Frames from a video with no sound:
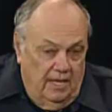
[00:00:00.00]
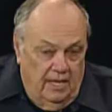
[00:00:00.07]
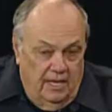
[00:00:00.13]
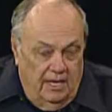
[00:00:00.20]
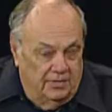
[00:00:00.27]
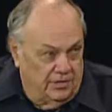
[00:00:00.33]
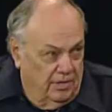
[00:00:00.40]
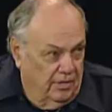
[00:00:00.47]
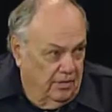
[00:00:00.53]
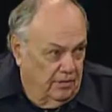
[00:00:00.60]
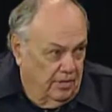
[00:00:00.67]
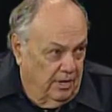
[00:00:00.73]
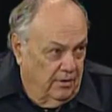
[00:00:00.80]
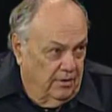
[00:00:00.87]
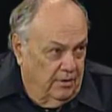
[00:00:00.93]
That's a
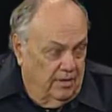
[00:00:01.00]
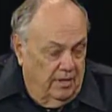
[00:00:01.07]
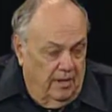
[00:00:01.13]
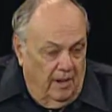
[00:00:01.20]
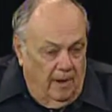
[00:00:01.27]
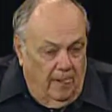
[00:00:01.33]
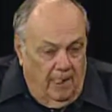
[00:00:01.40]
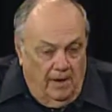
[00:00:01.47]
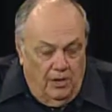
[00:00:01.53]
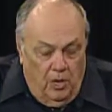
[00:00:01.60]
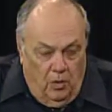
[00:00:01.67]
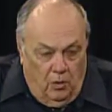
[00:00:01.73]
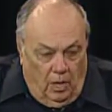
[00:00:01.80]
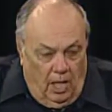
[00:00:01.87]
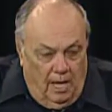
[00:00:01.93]
no-no.
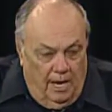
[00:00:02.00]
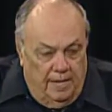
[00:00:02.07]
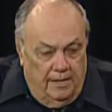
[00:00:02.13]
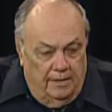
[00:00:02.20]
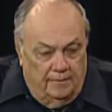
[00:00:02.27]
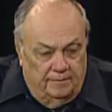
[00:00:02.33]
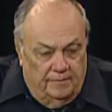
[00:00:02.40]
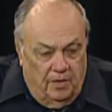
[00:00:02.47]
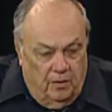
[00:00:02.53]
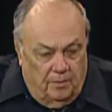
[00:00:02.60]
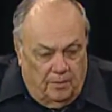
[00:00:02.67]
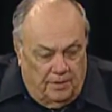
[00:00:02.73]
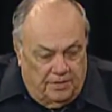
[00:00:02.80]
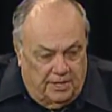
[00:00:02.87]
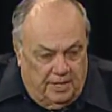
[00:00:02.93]
No line, no
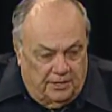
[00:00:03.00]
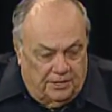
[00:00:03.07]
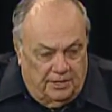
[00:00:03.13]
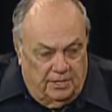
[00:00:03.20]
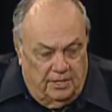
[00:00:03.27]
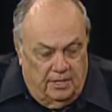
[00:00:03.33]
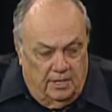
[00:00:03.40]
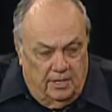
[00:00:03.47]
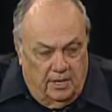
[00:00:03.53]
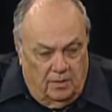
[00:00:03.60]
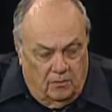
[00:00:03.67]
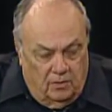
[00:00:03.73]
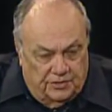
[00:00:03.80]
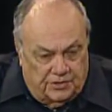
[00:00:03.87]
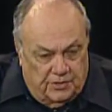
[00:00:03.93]
protection,
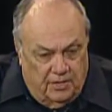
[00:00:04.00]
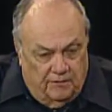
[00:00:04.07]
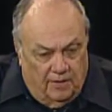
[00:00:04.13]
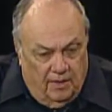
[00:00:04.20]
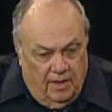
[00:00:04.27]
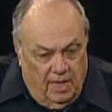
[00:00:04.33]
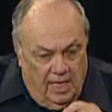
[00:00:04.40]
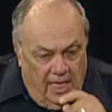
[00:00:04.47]
none whatsoever.